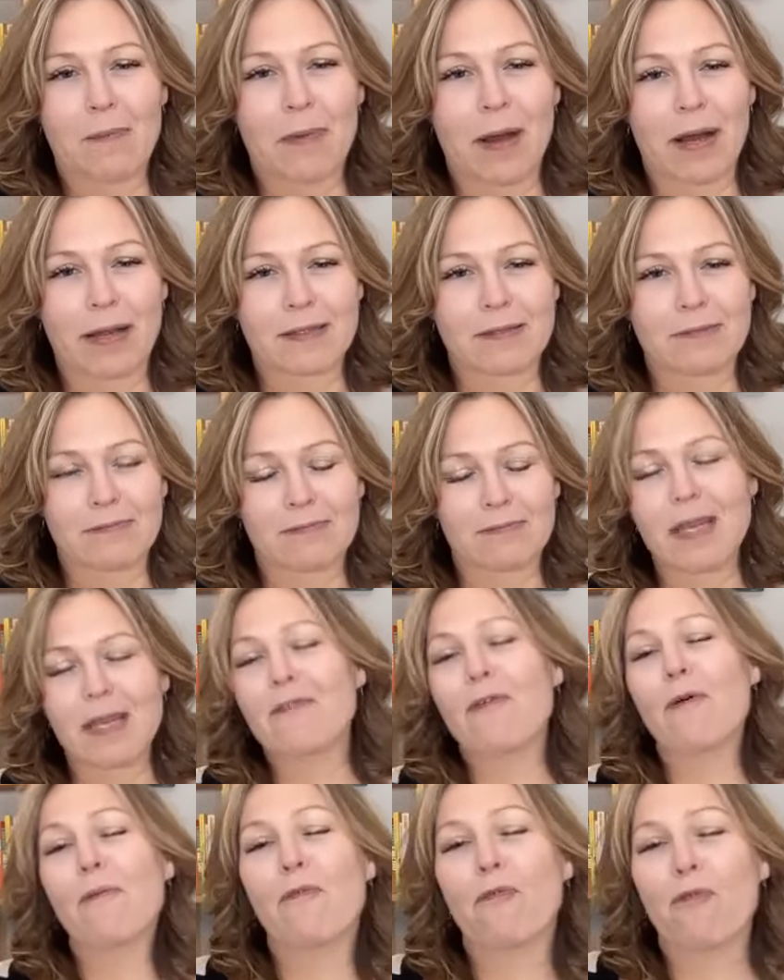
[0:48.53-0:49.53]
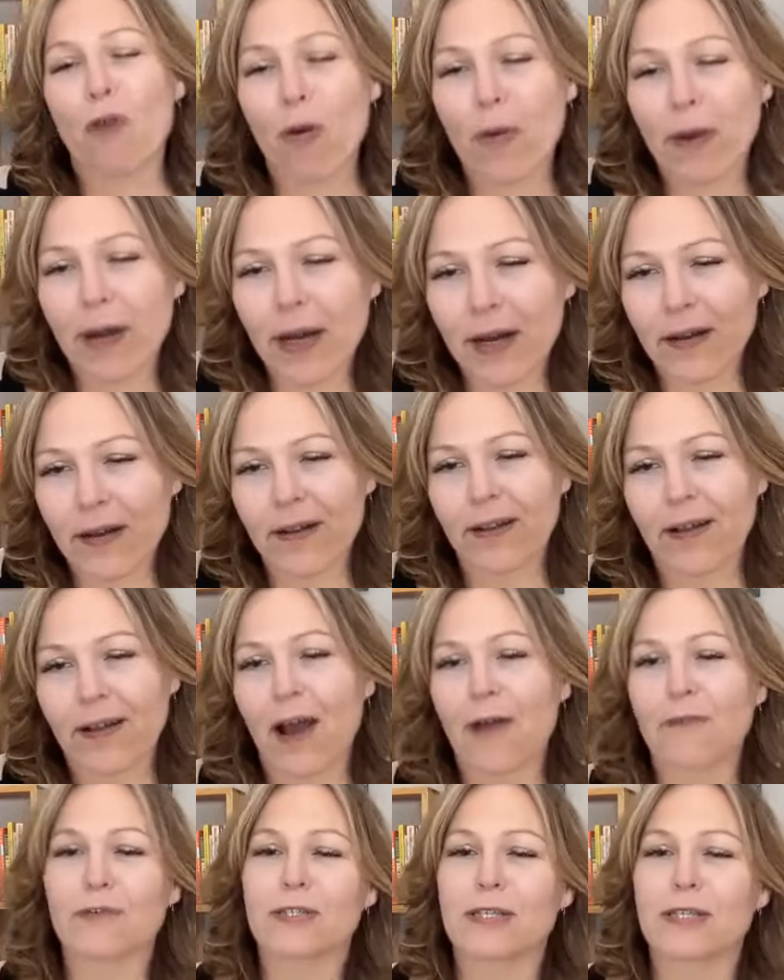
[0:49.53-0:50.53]
But even before we get into the
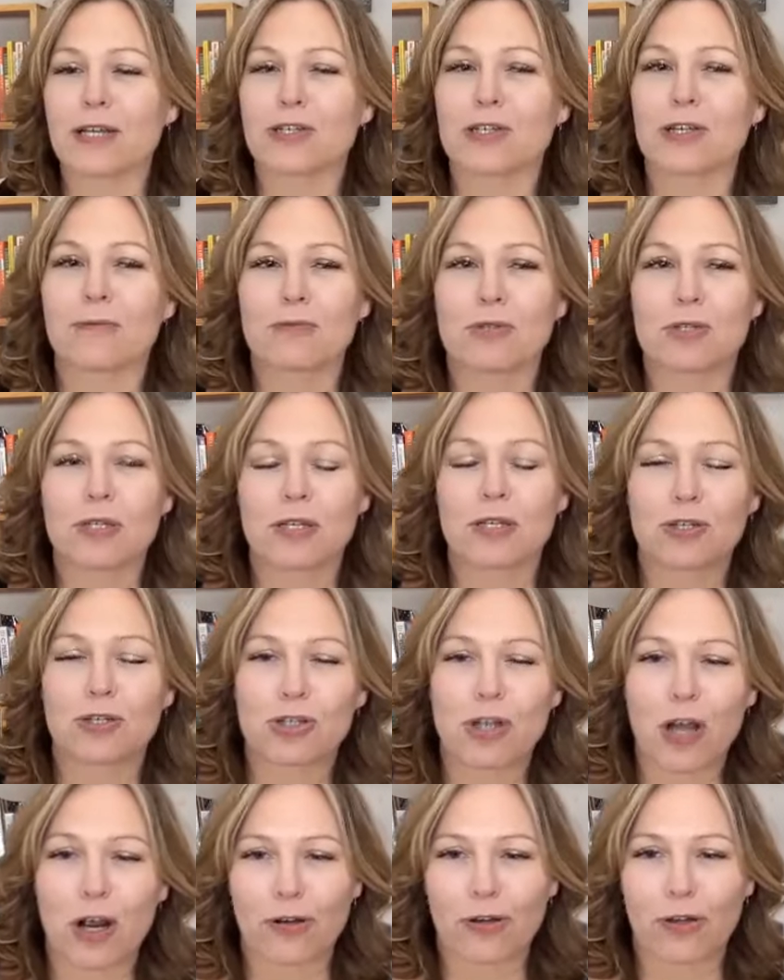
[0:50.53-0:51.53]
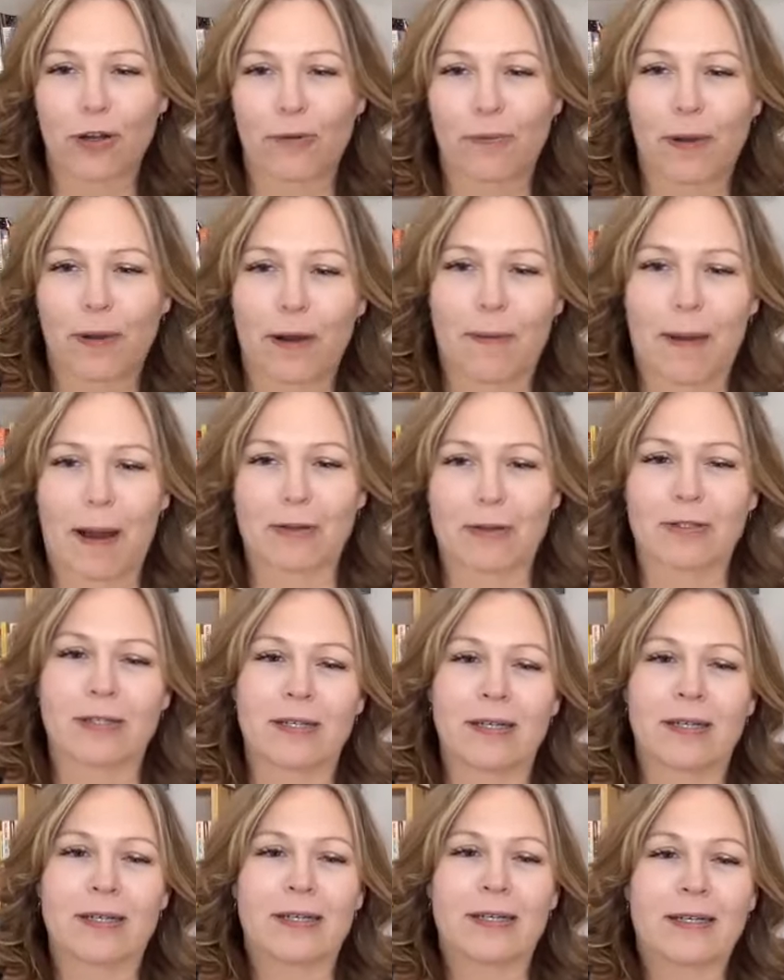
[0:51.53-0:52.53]
conversation, I'm just going to share a little bit about
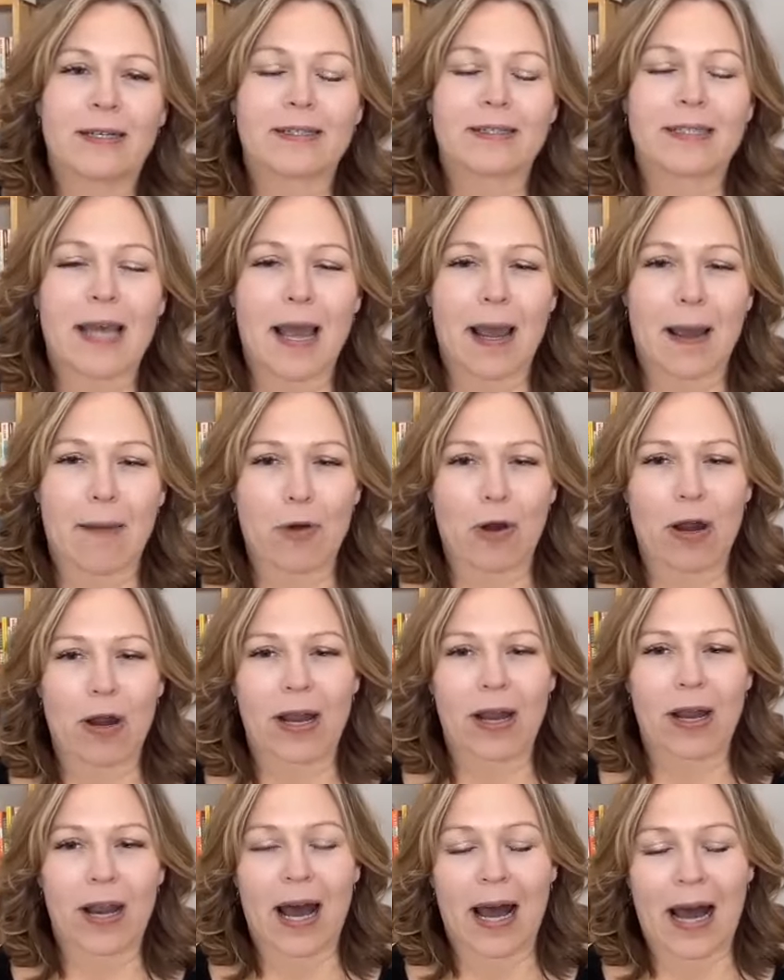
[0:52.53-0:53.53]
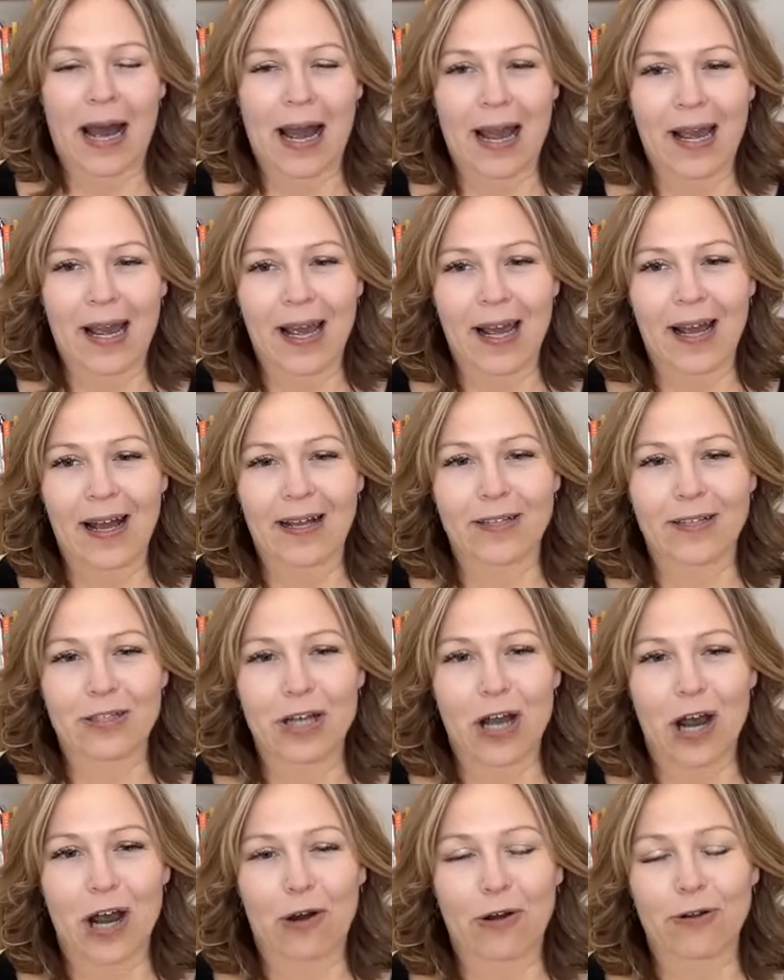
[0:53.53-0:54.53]
Tamara and I
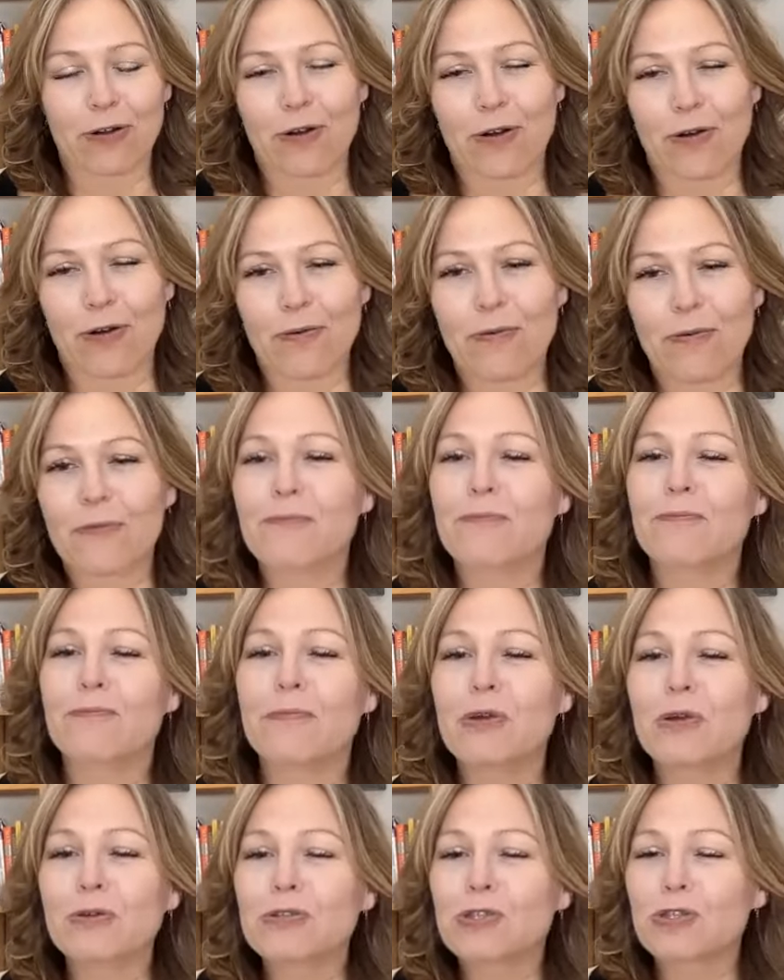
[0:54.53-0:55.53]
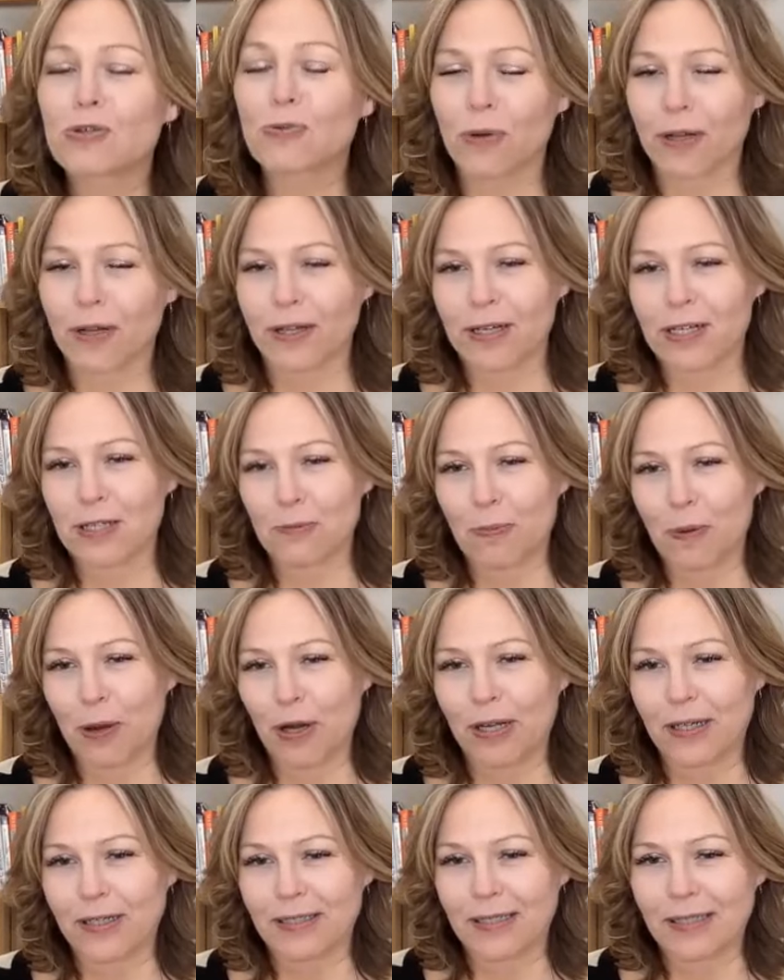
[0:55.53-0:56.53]
and our mutual
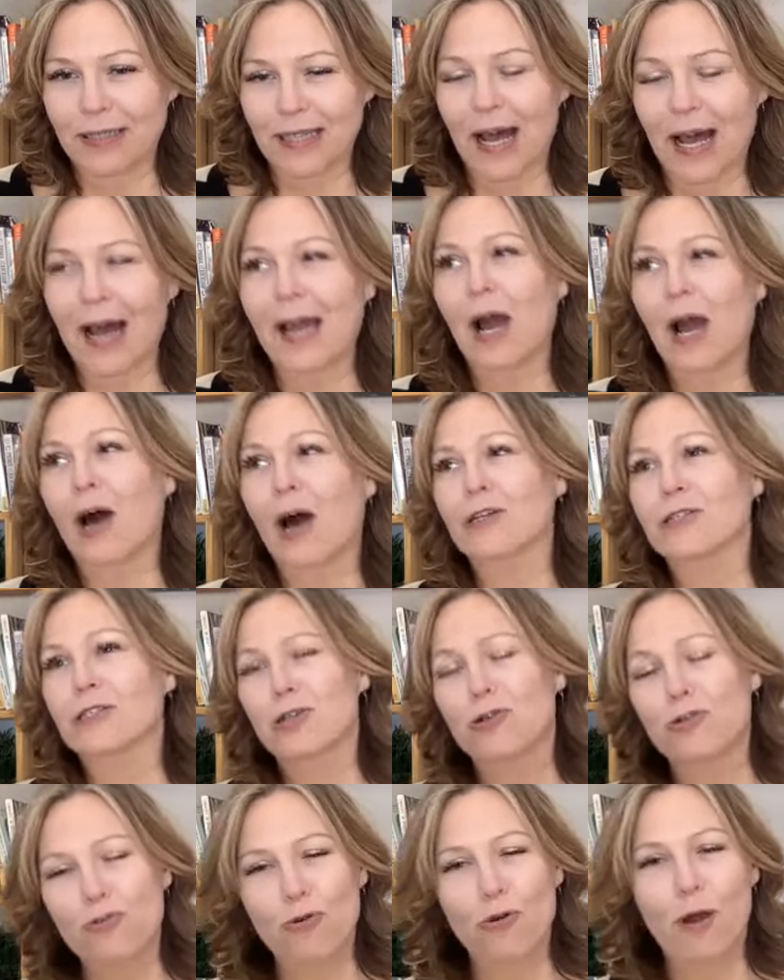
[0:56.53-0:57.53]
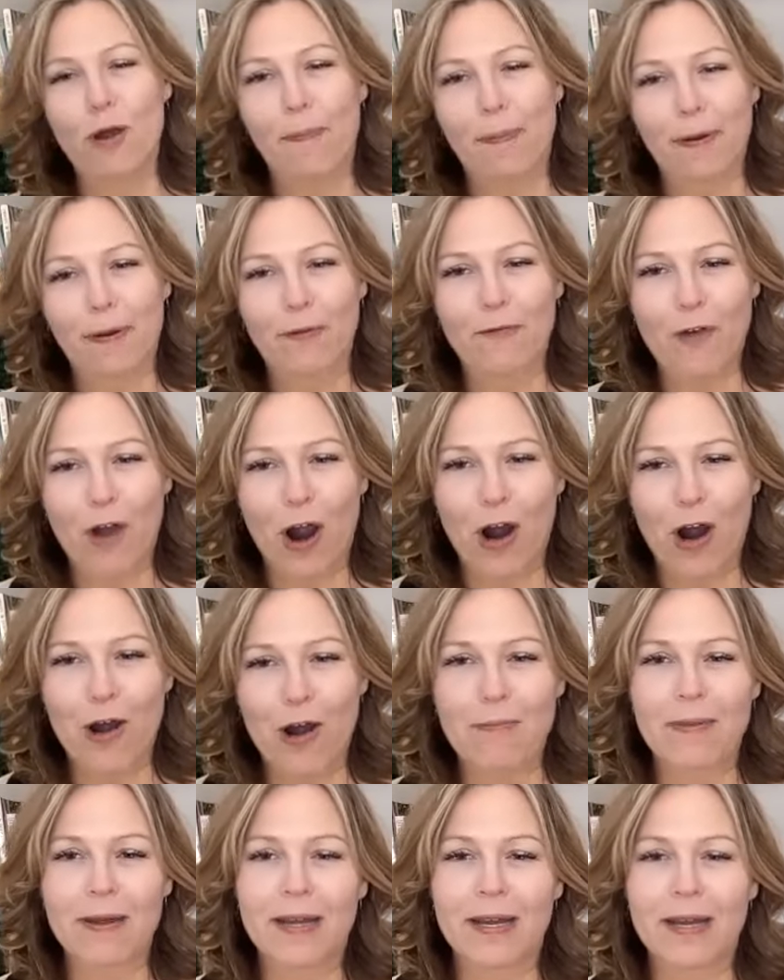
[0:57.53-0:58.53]
experiences. I also grew up on a
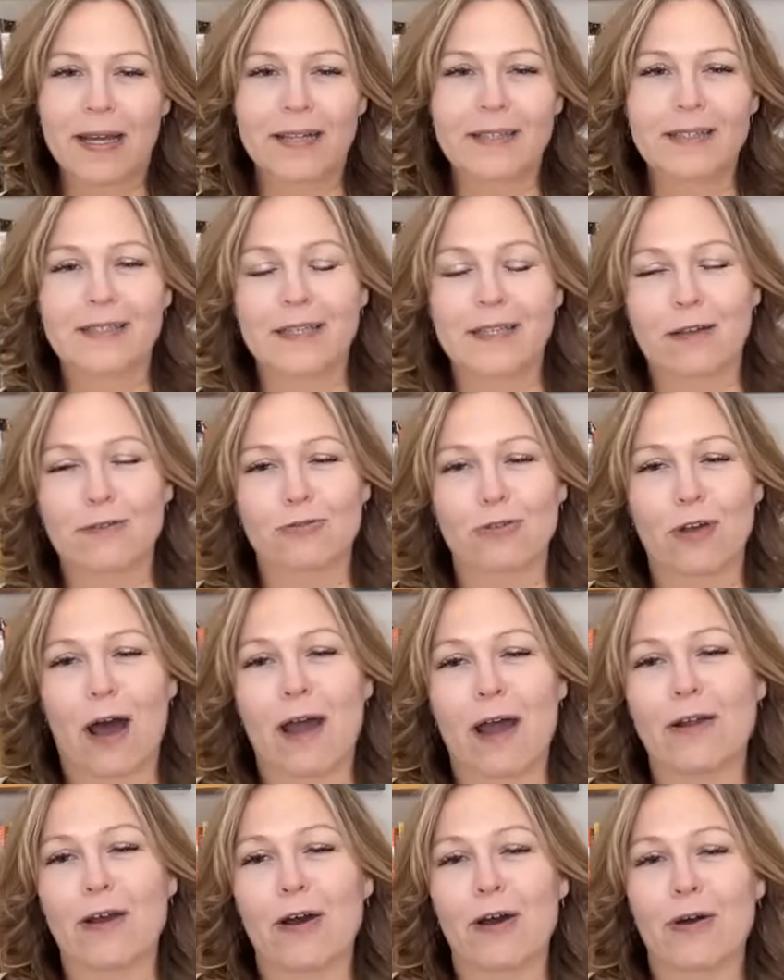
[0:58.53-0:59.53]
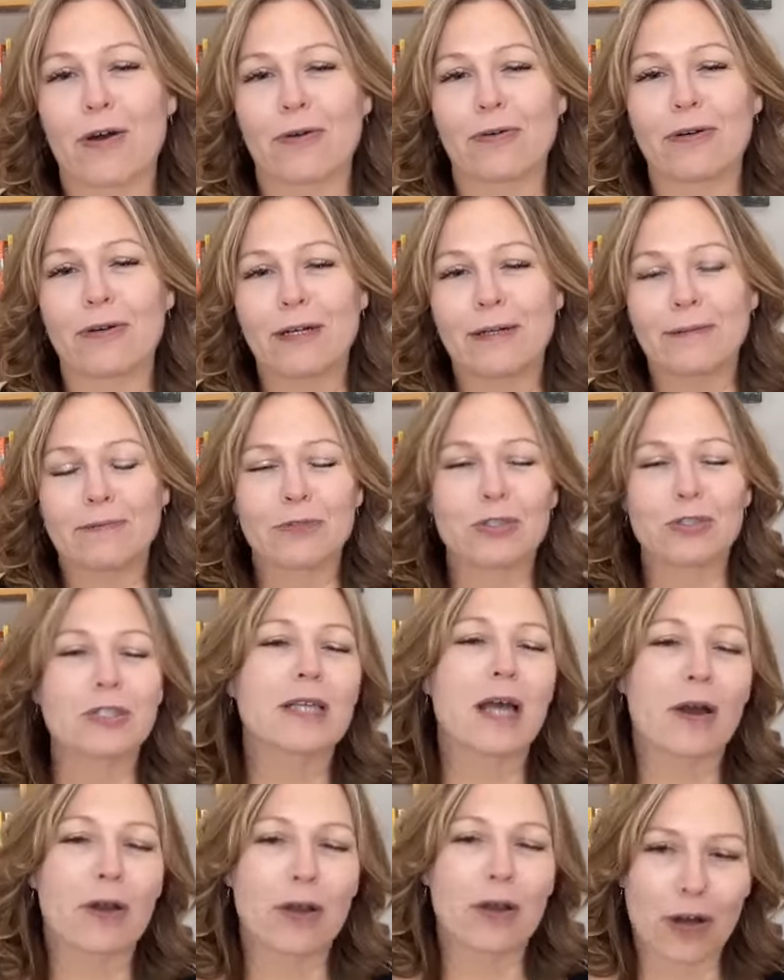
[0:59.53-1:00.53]
farm in central Idaho. Mm-hmm.
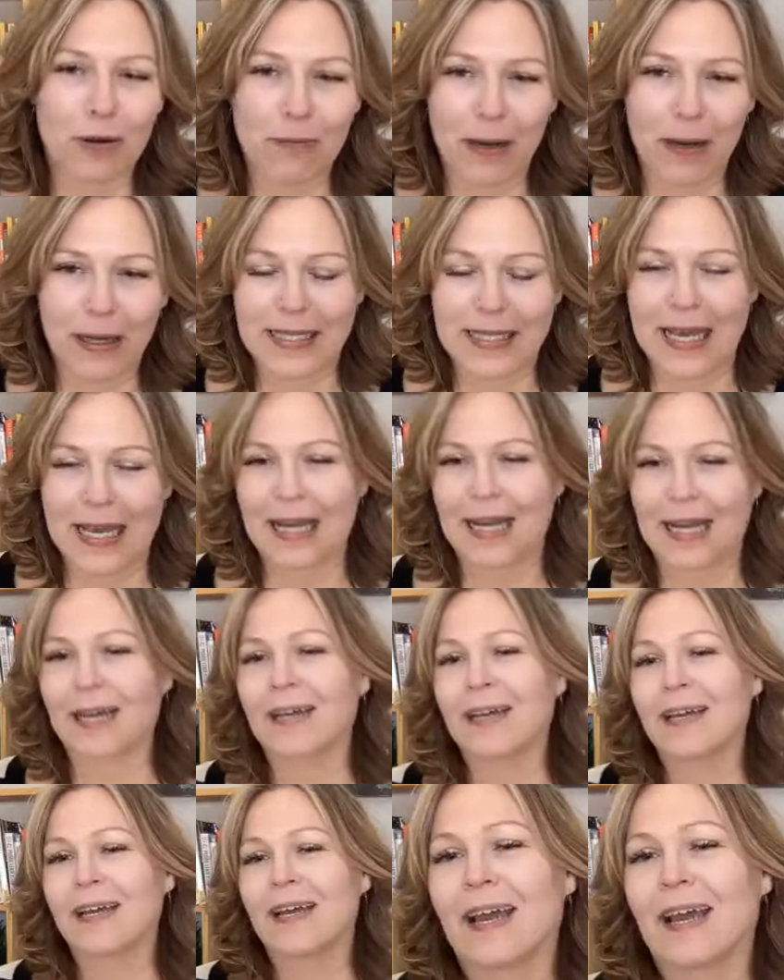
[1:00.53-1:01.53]
She's out here in Montana.